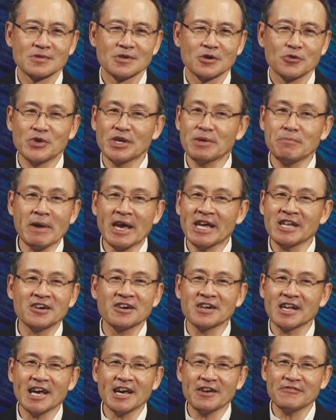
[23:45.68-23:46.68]
We may
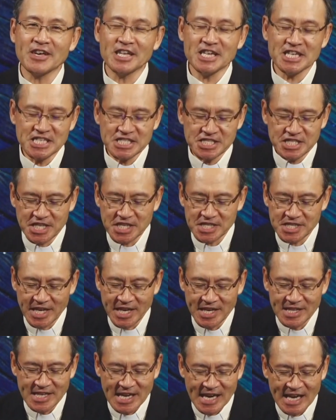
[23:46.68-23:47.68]
not have any
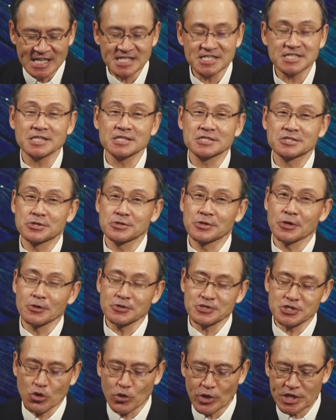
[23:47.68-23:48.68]
detailed answers to
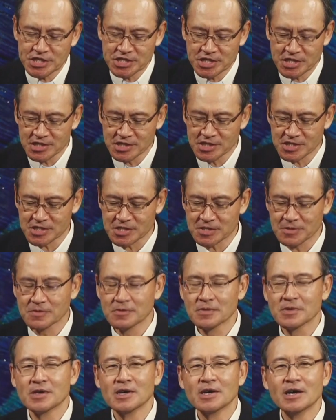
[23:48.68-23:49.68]
those questions,
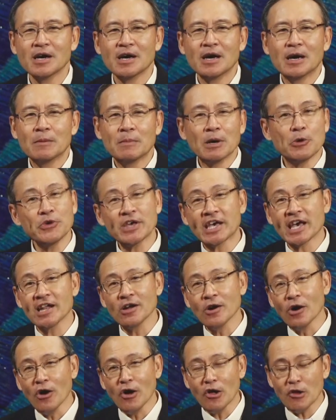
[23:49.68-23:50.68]
but we can
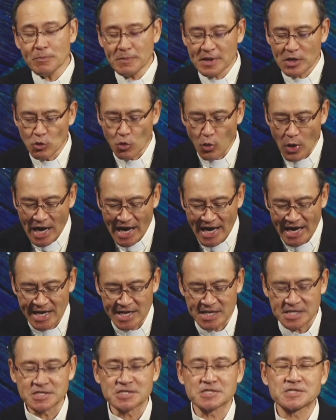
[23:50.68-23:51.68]
all be
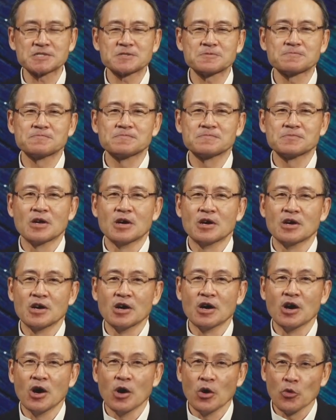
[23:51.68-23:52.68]
wise.
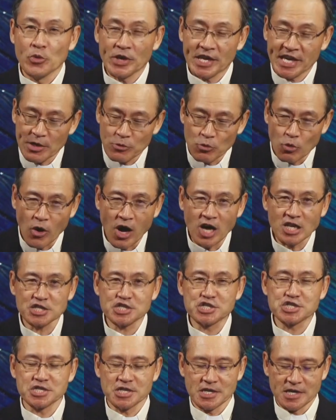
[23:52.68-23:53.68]
We can
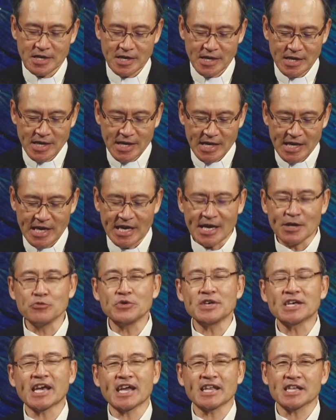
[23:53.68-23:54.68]
watch and
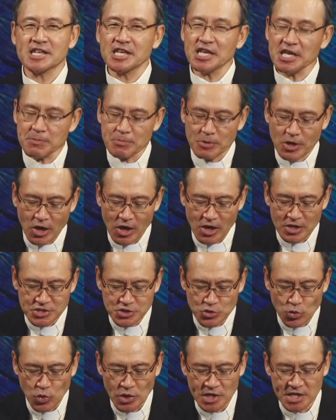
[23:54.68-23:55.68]
we can keep
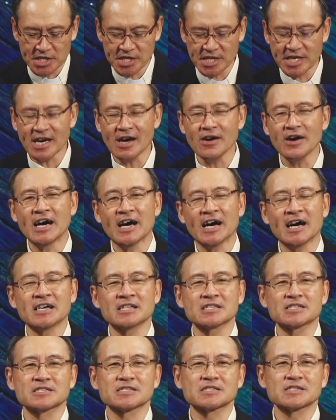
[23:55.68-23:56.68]
God's word in our
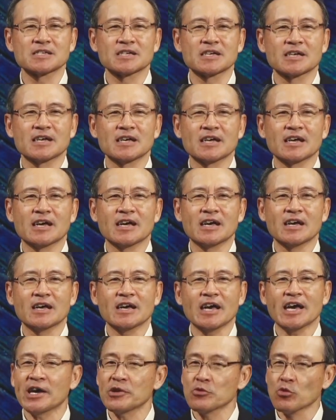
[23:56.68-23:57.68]
hearts
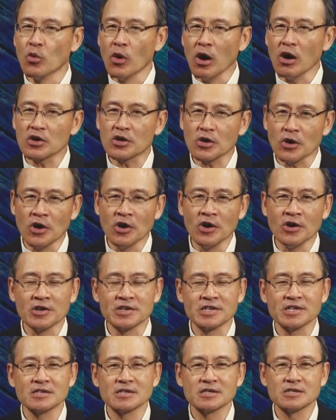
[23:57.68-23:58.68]
and walk
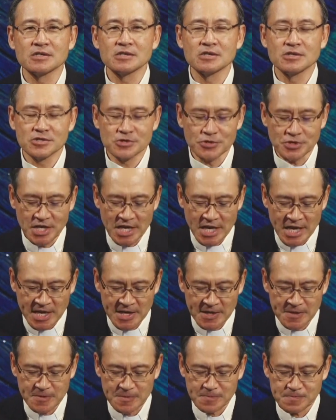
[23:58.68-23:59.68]
on to the end.